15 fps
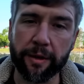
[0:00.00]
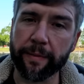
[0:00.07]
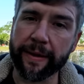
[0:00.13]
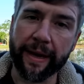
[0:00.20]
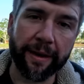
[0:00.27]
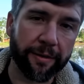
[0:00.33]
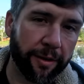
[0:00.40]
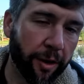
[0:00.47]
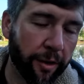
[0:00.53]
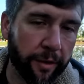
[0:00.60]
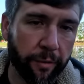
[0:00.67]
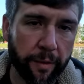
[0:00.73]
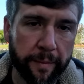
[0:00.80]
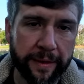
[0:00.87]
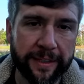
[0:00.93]
They'll be out
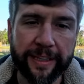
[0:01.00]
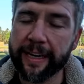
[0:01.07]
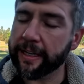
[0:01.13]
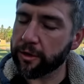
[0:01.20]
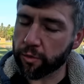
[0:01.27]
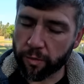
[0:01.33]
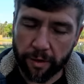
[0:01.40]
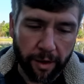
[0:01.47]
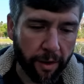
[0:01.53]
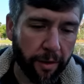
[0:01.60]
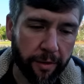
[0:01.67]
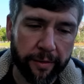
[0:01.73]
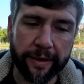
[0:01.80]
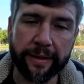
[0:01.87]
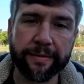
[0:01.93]
gardening with me today because we're
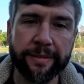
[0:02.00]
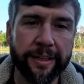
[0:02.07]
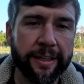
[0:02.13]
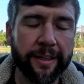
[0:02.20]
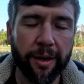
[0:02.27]
all in